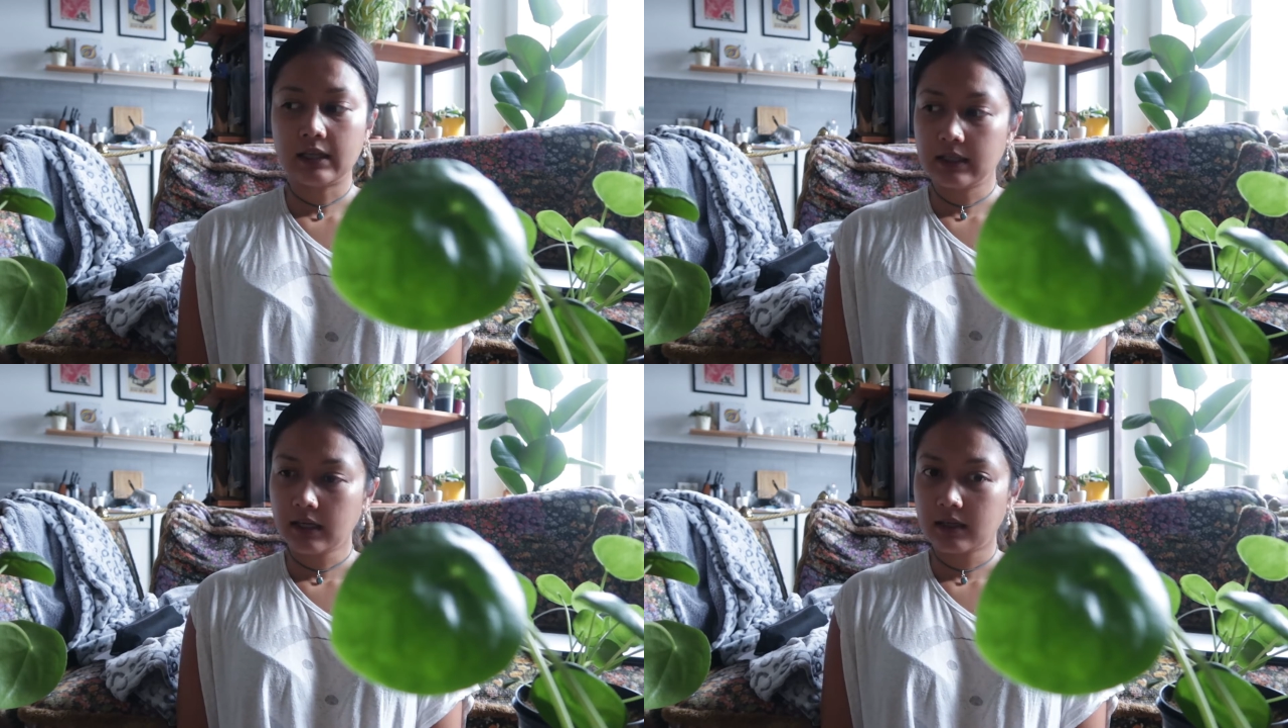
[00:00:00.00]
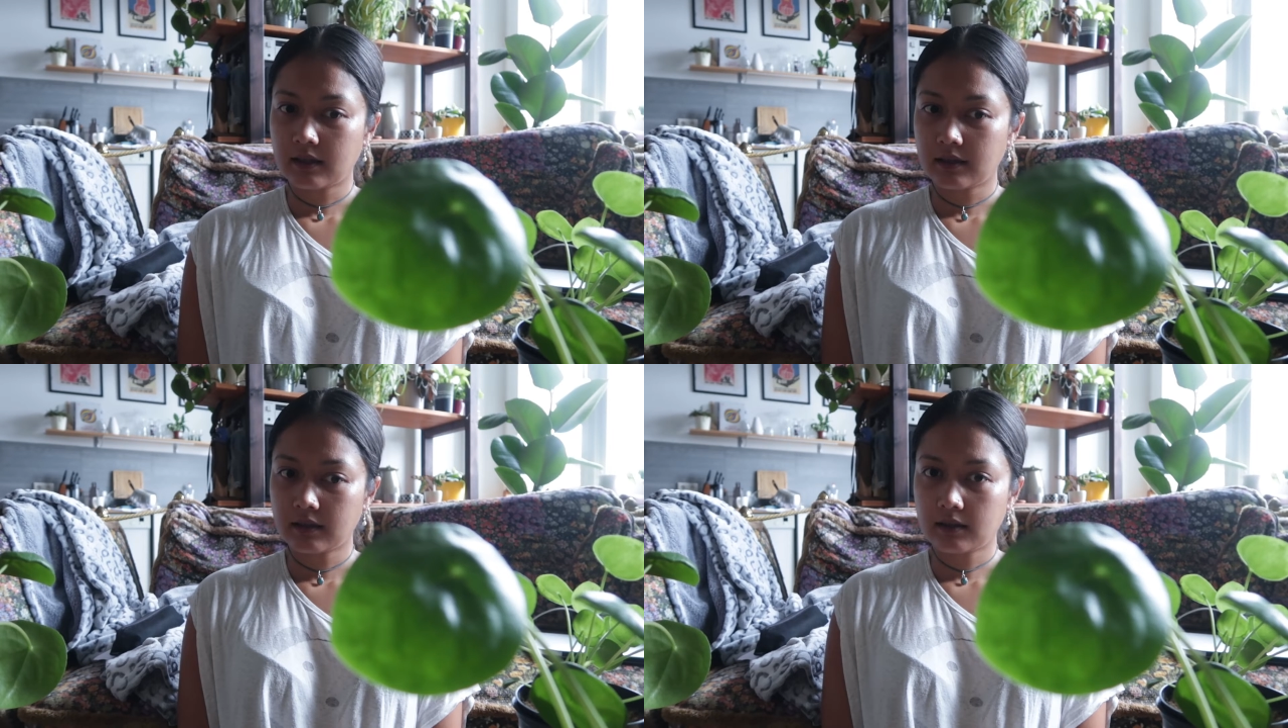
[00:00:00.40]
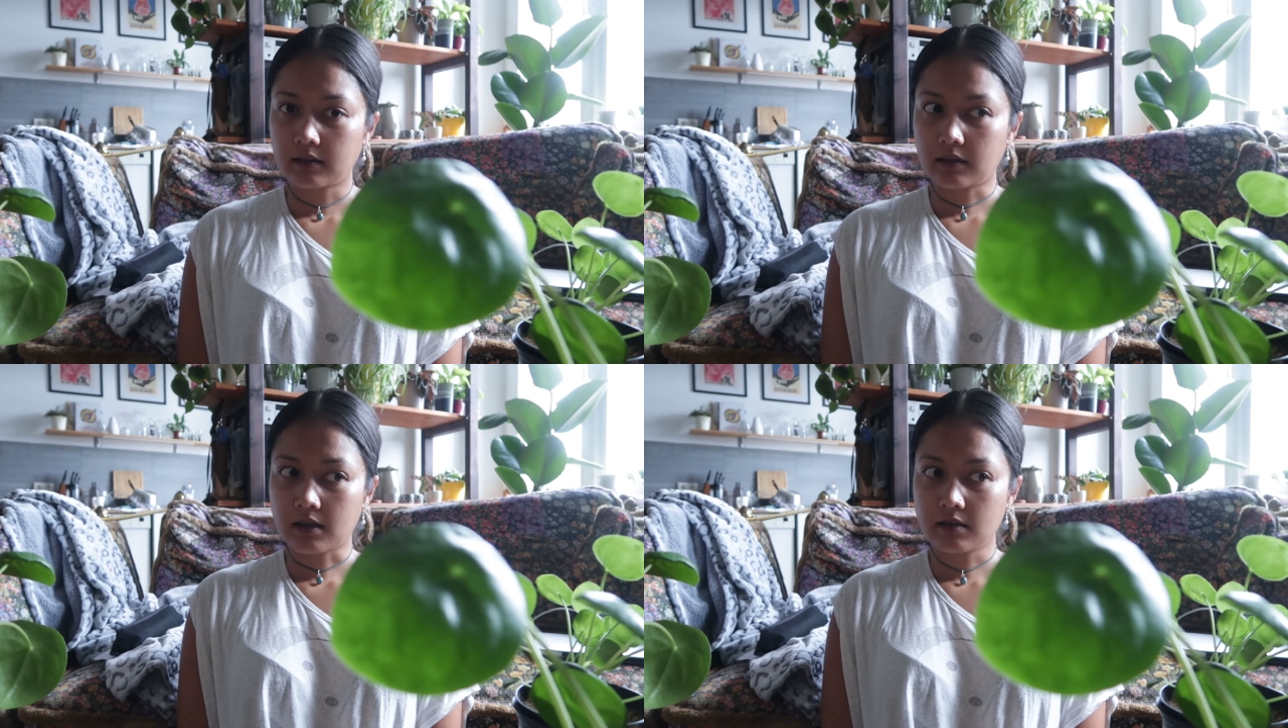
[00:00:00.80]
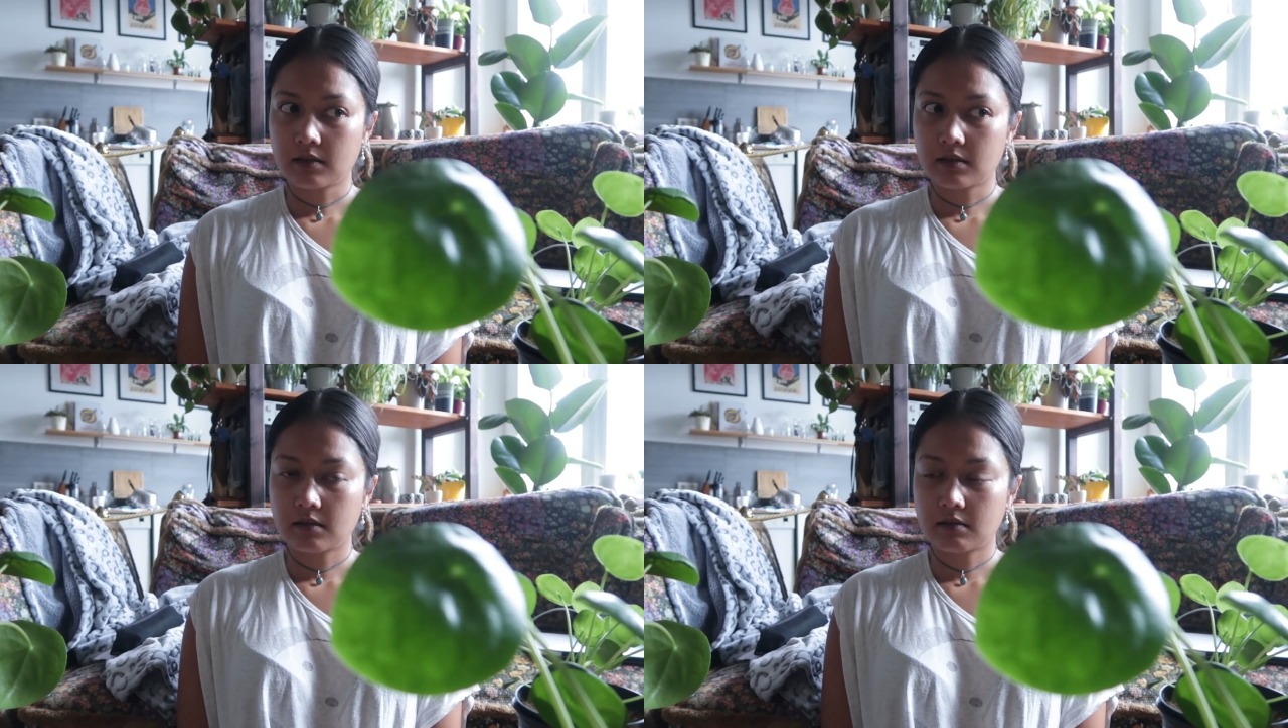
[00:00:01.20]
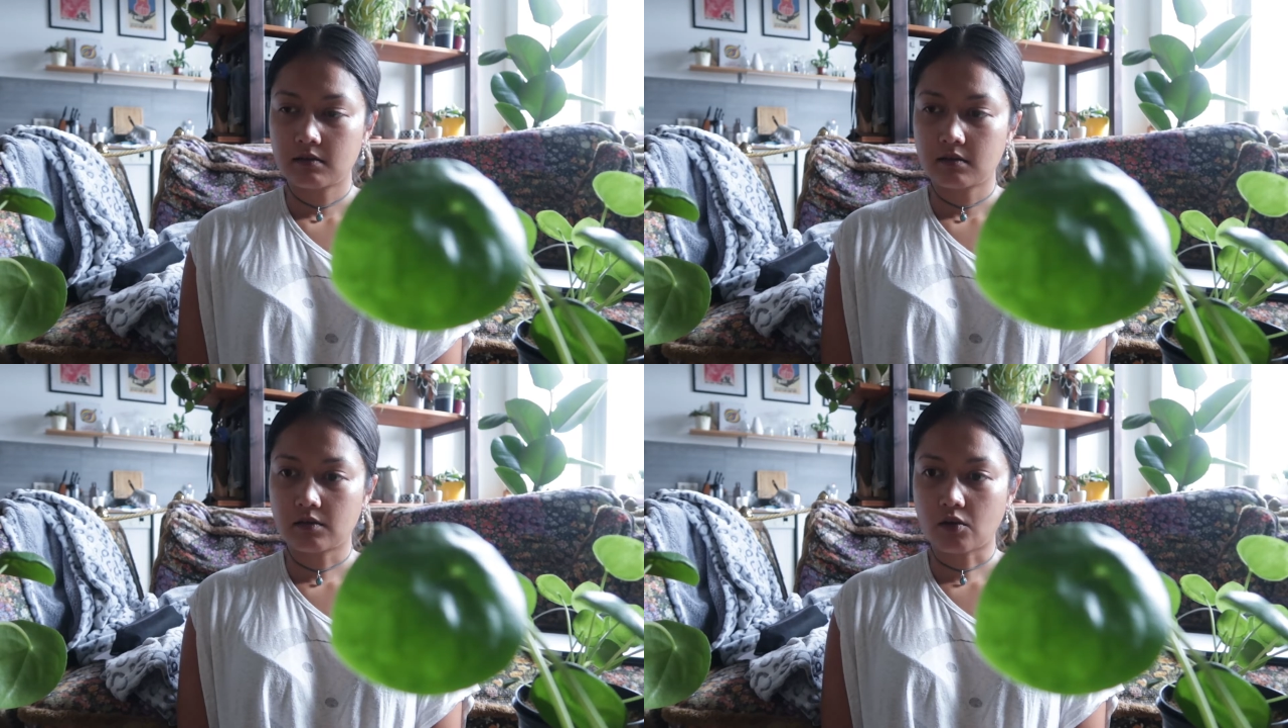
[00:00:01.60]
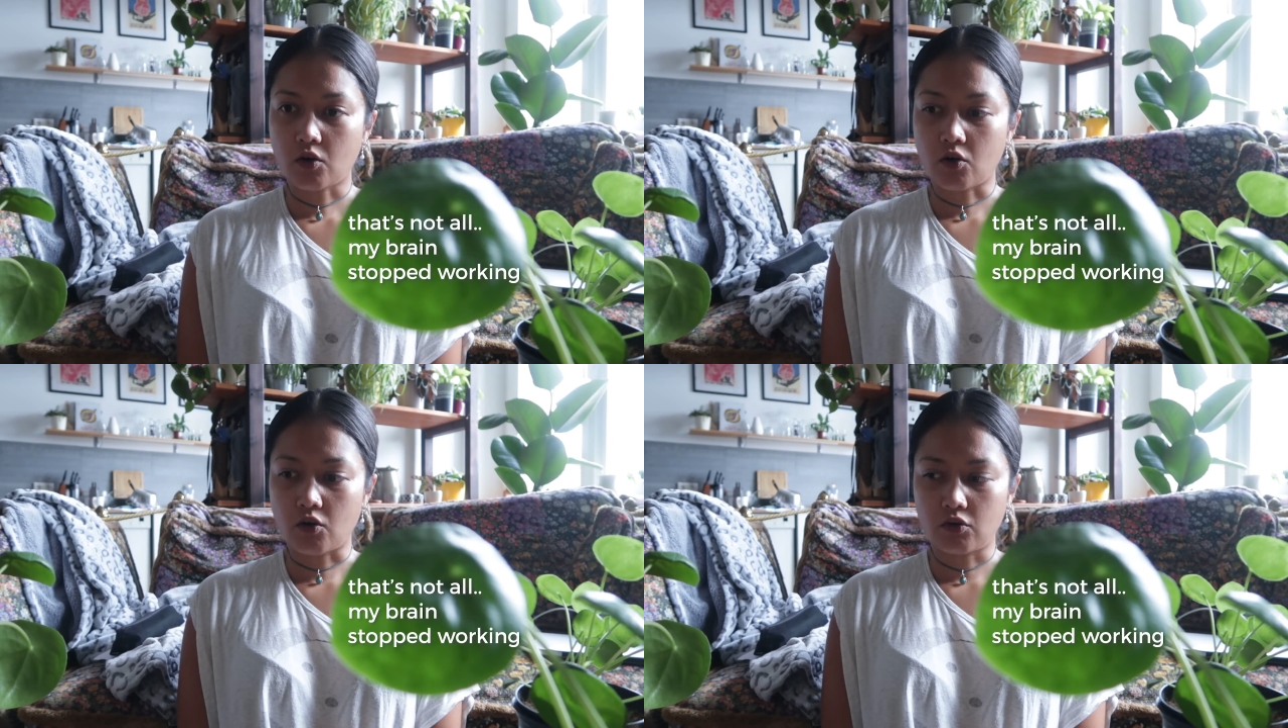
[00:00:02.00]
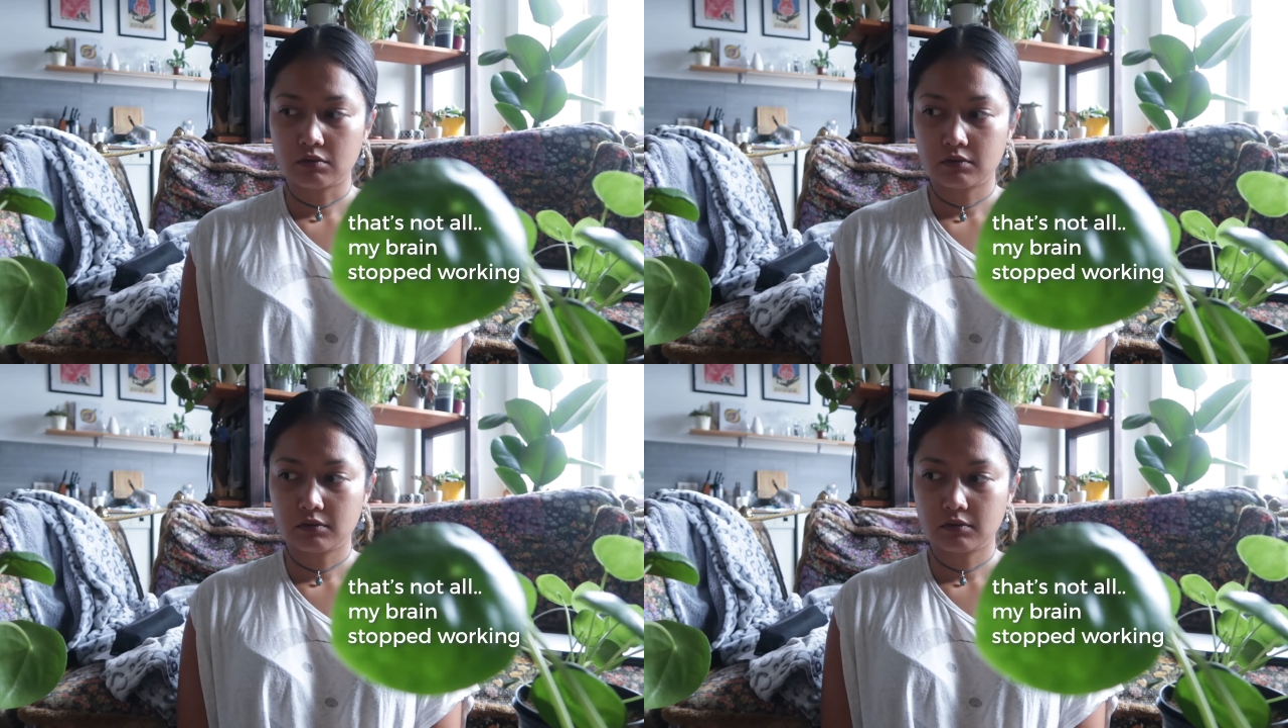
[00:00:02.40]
Yeah, I think that's all.